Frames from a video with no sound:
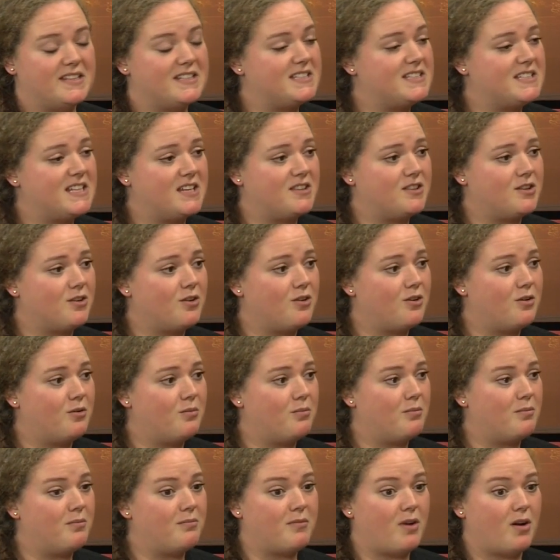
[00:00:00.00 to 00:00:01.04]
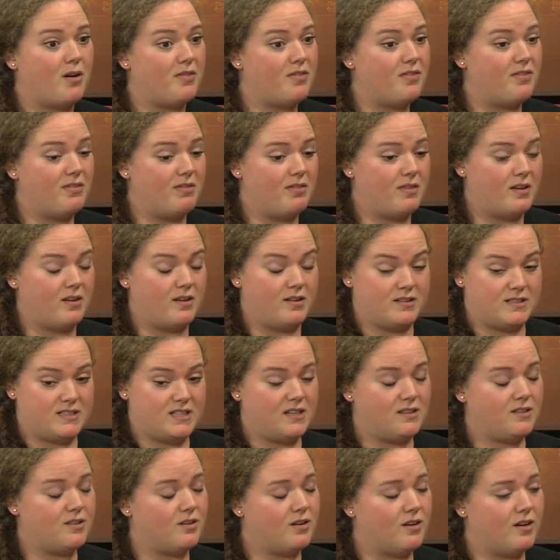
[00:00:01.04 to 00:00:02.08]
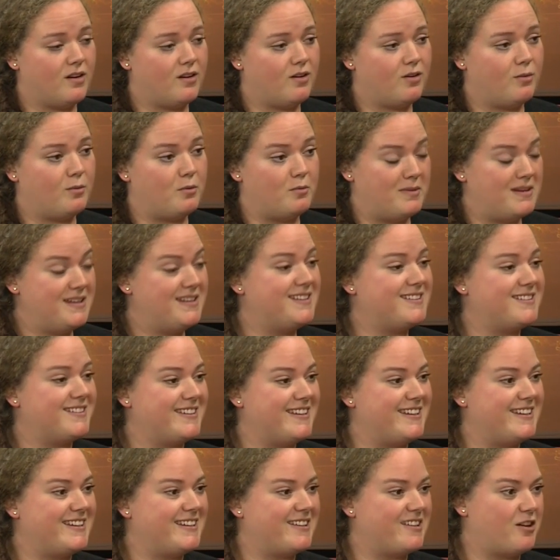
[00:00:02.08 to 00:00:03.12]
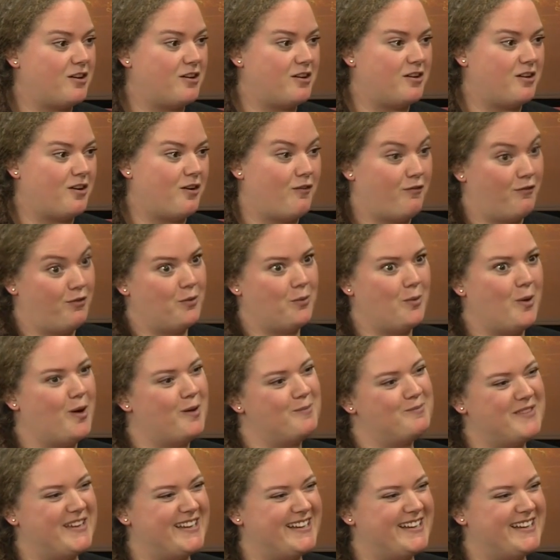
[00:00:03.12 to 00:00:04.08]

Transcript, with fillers: they get to take their home, uh, take their art home immediately uh, off the wall.